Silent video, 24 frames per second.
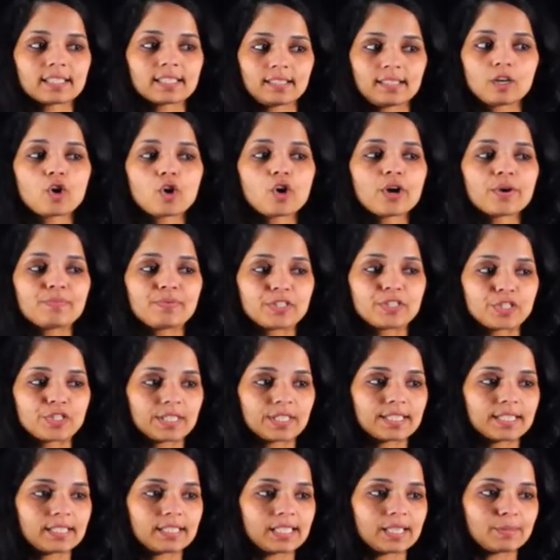The
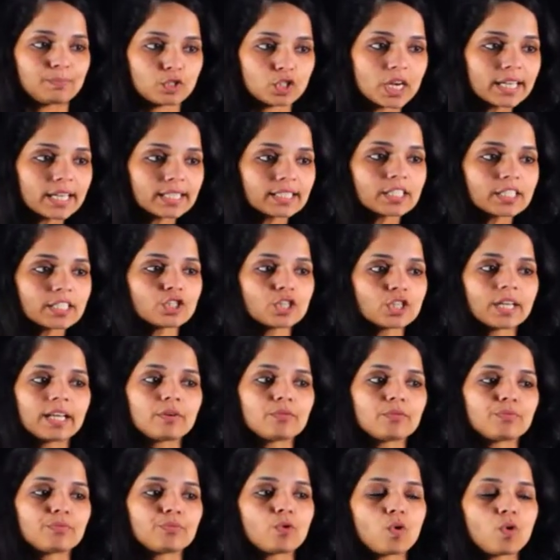coefficients are subtracted to
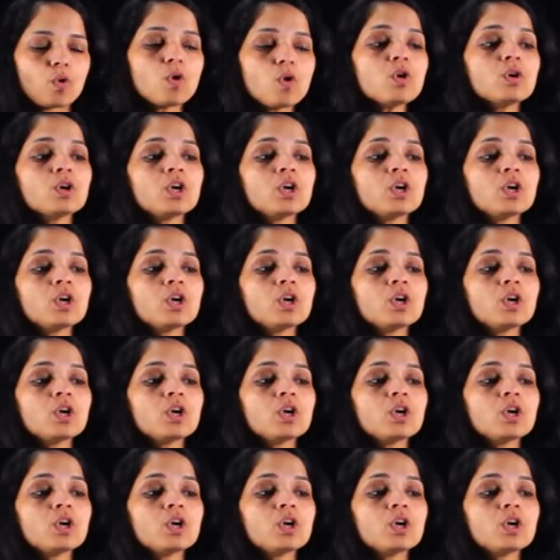give 4.